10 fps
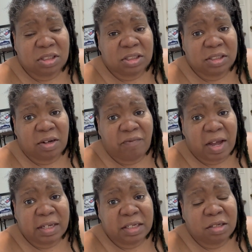Cause if
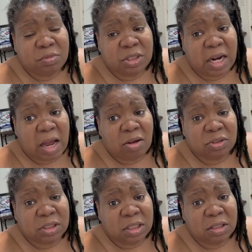I get him to the
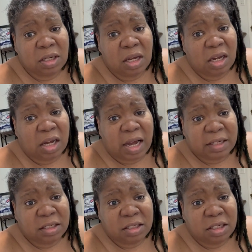house, then I
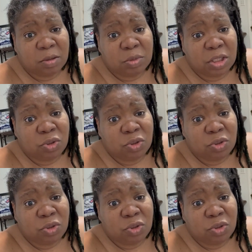could get him there.